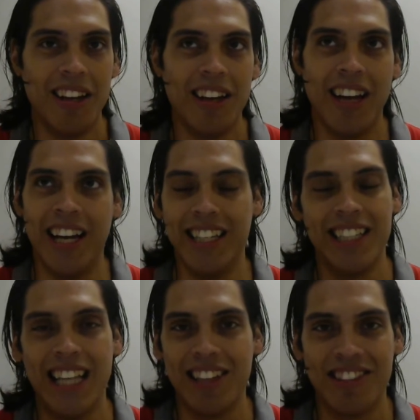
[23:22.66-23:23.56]
And He
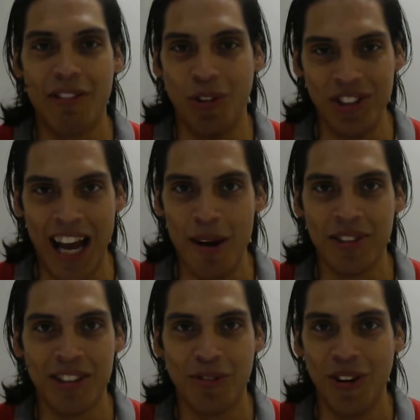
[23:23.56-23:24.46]
did that several
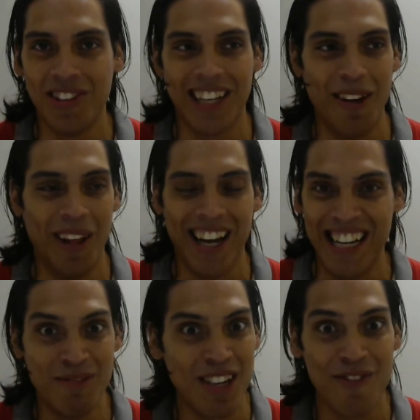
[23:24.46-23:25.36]
times because, of course, I'm
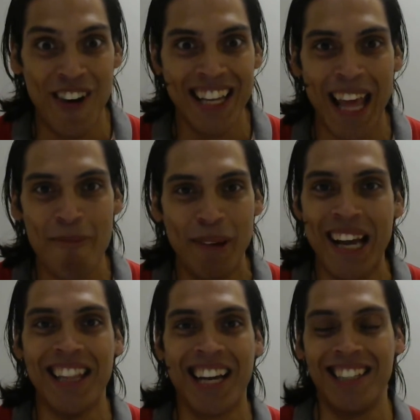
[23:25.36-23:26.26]
gonna find that
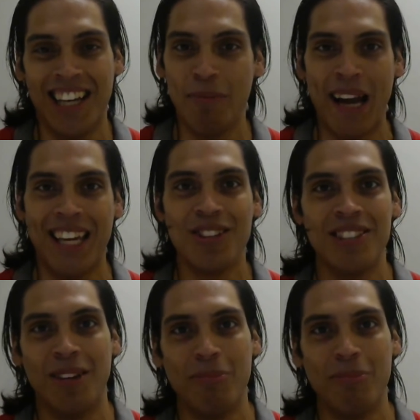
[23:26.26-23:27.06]
pen, like dig my heels in.